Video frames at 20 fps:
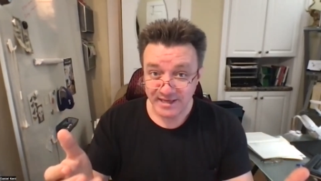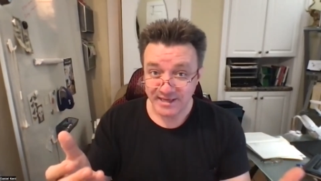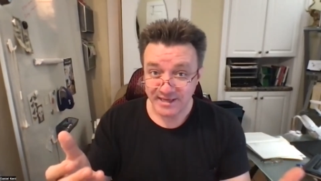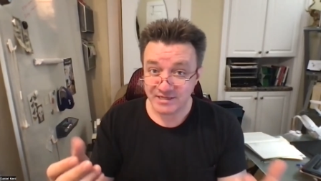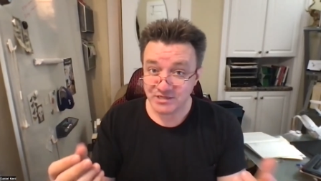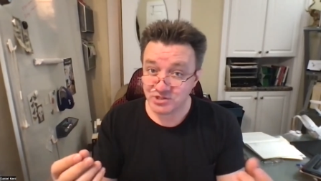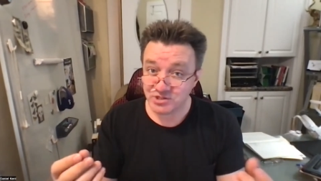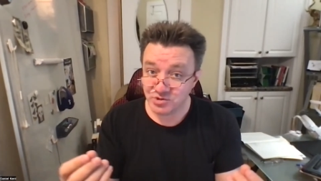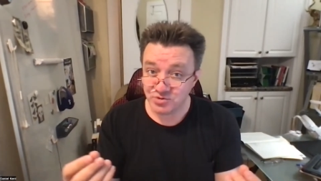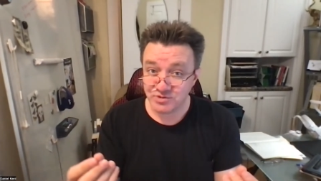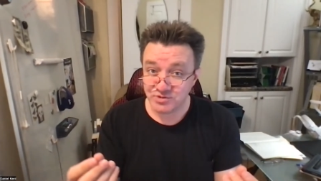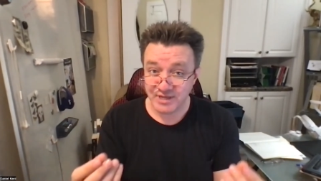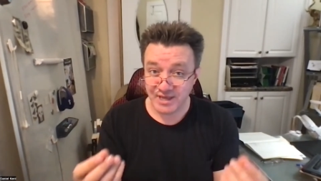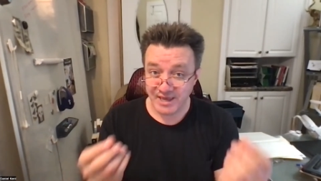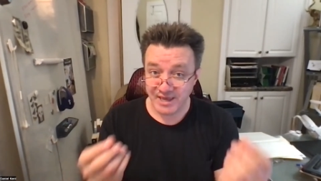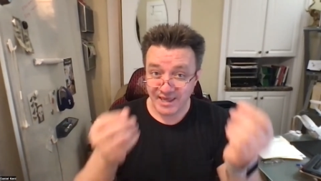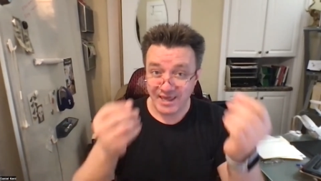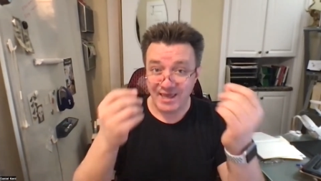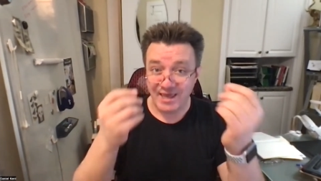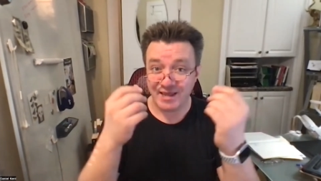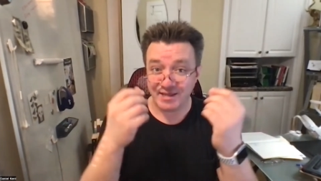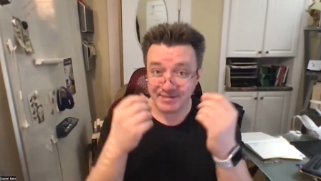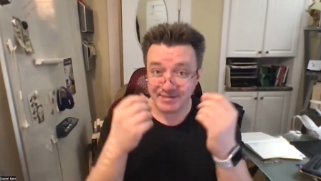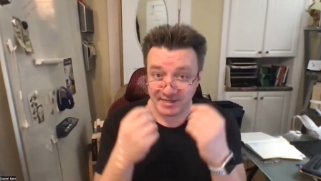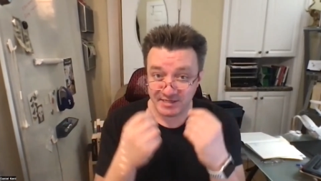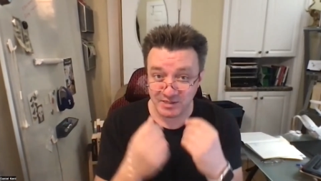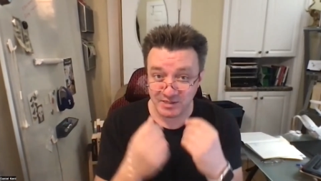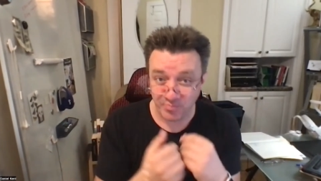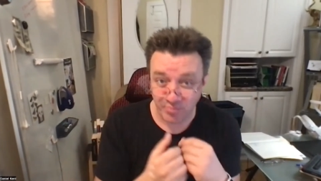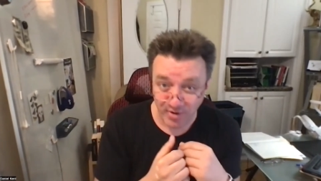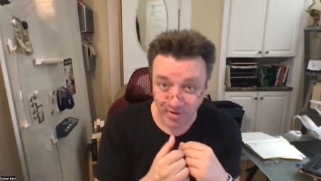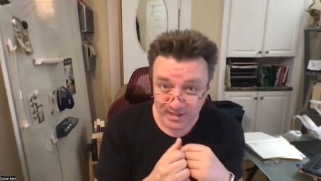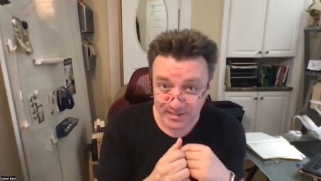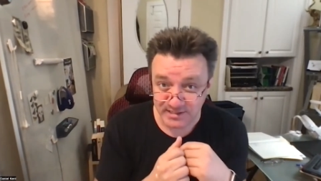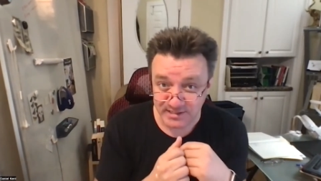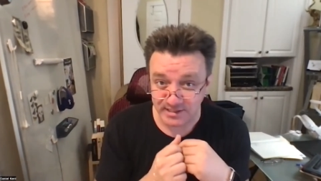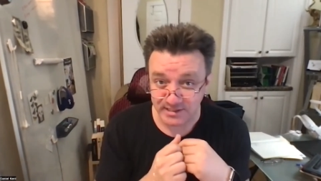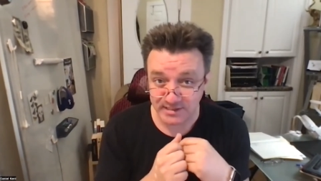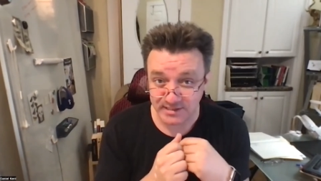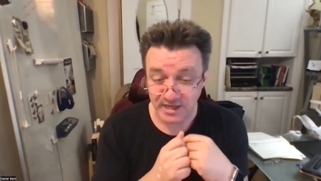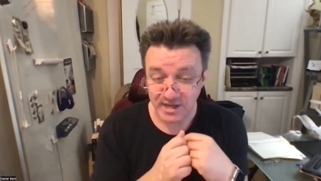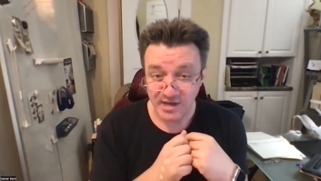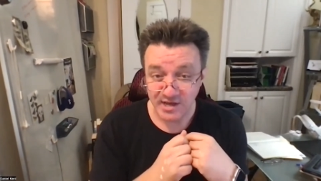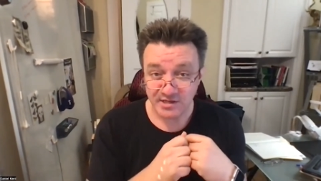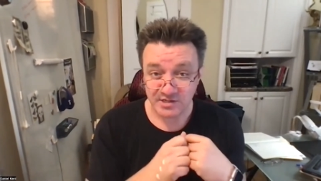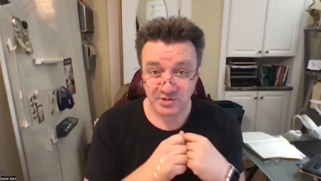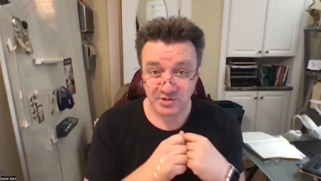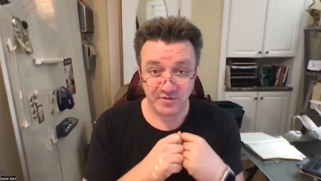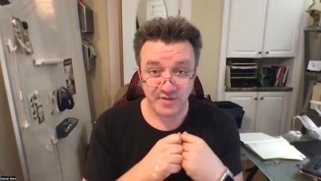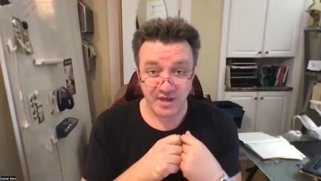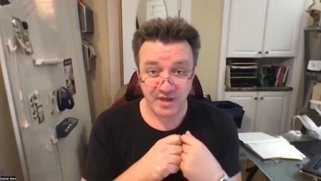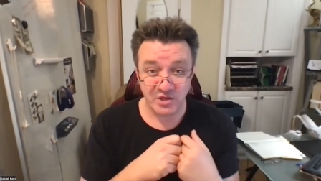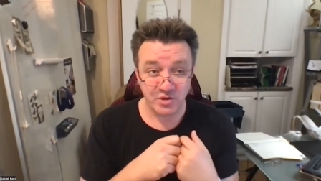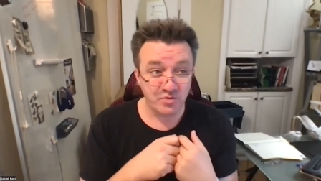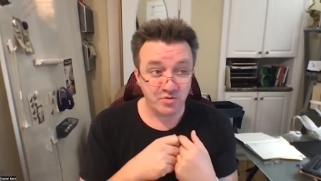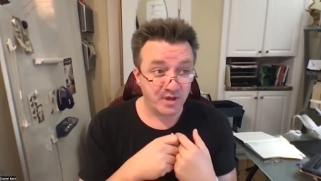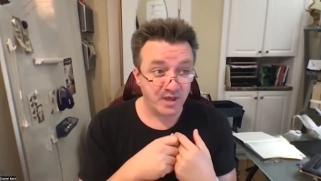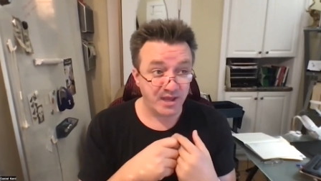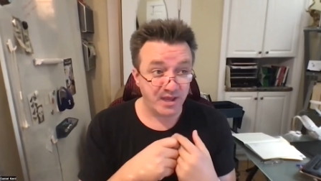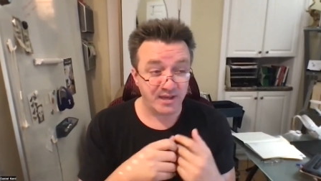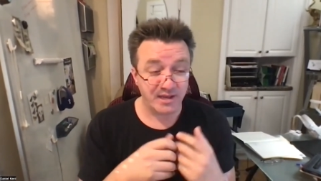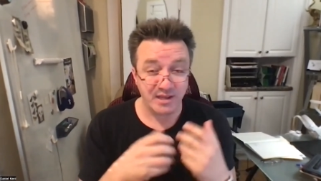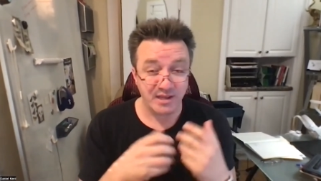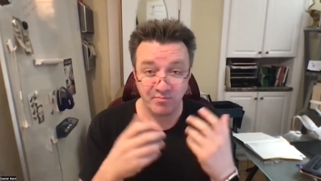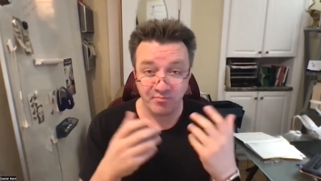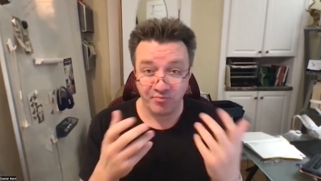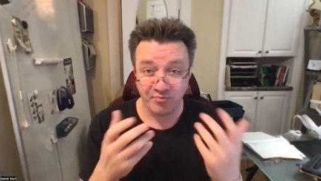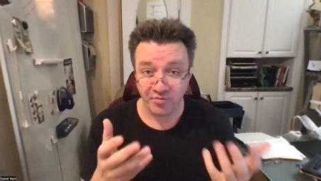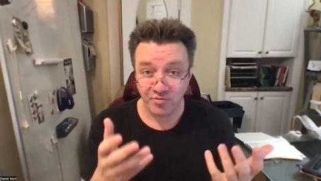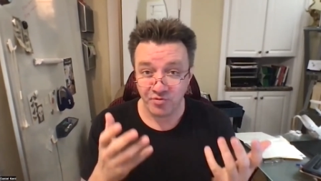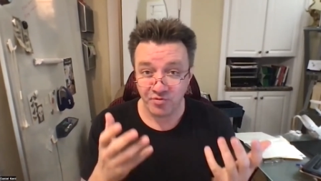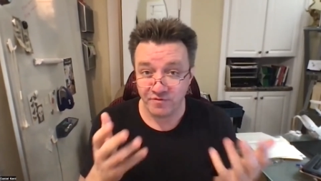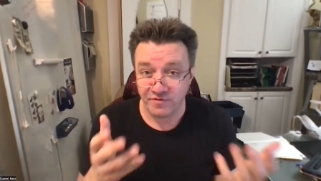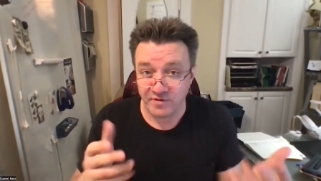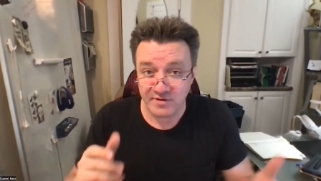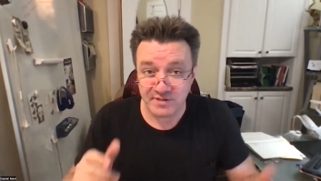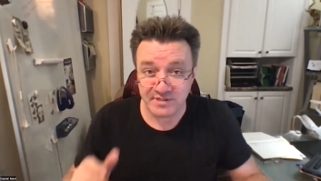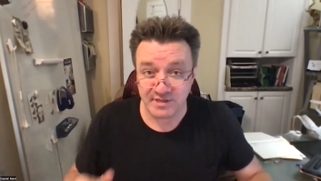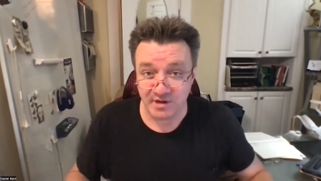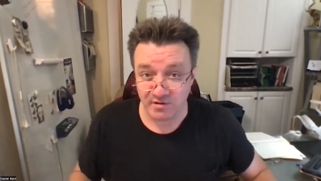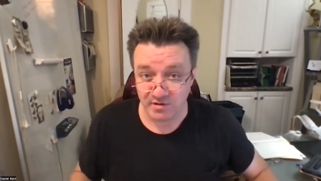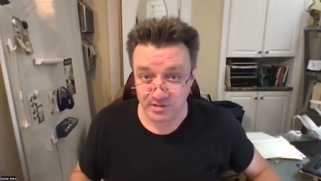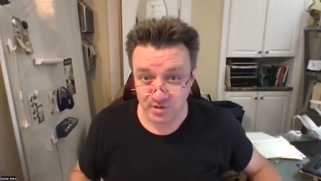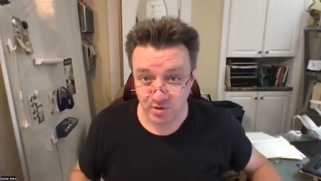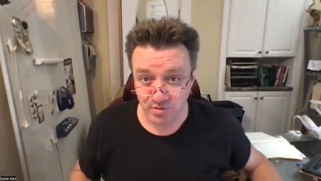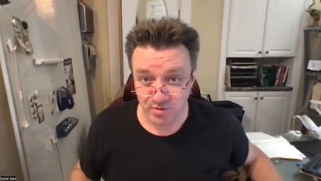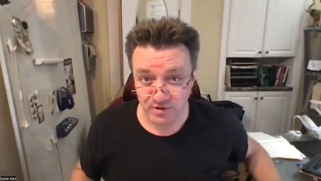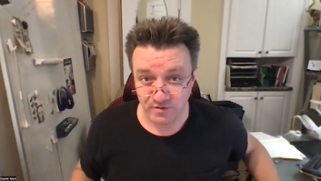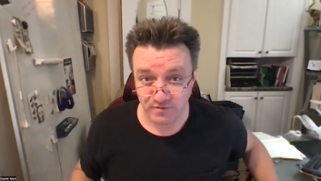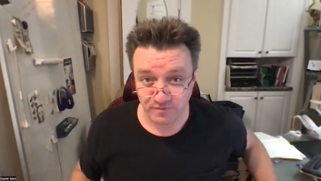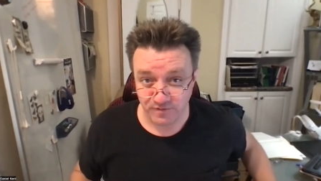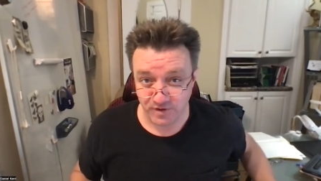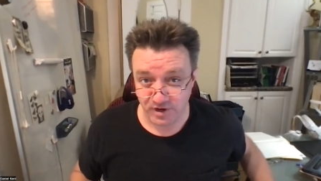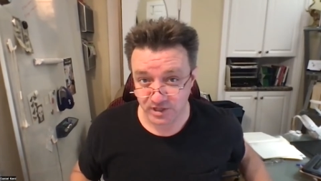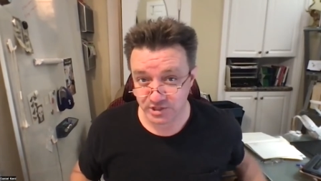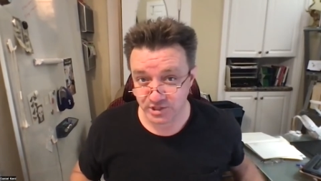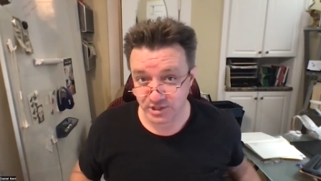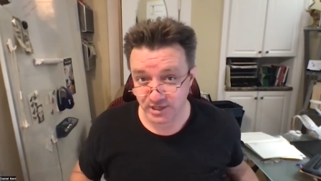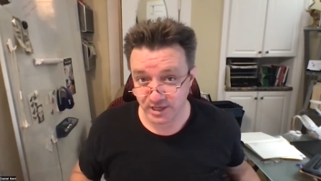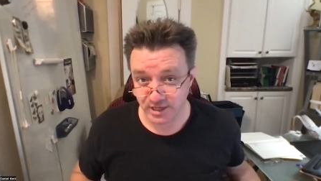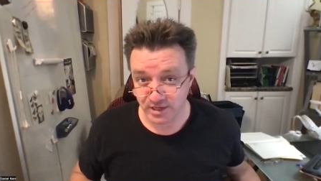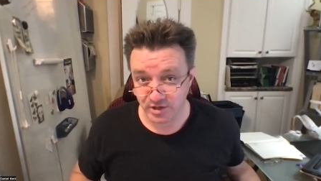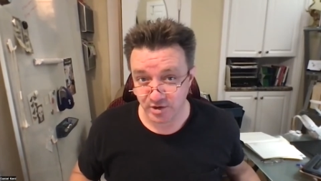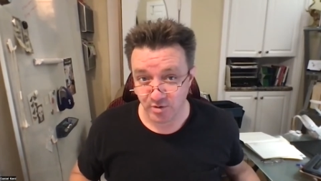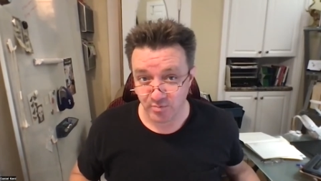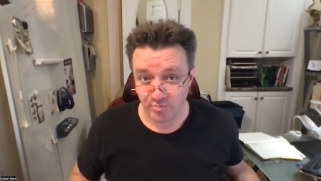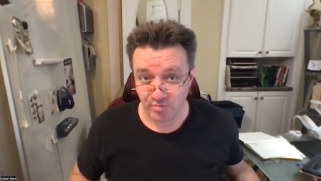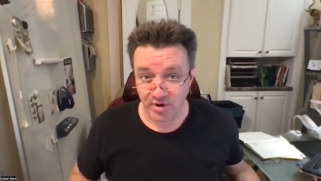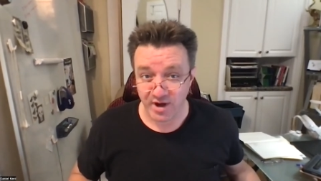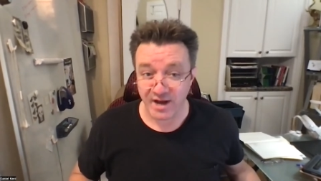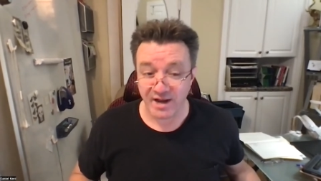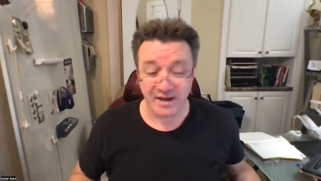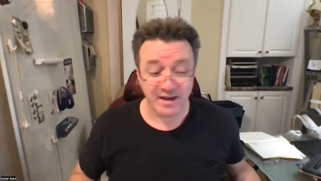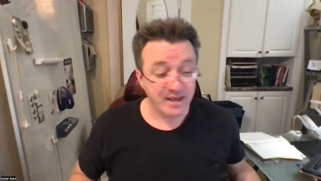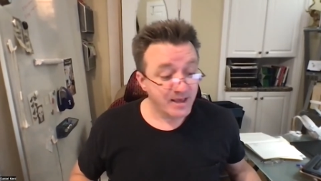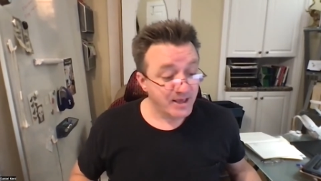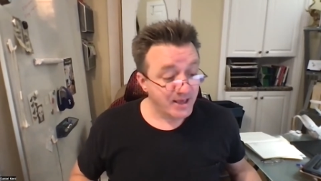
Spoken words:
is to take antidepressants so that you can improve your serotonin function in your brain.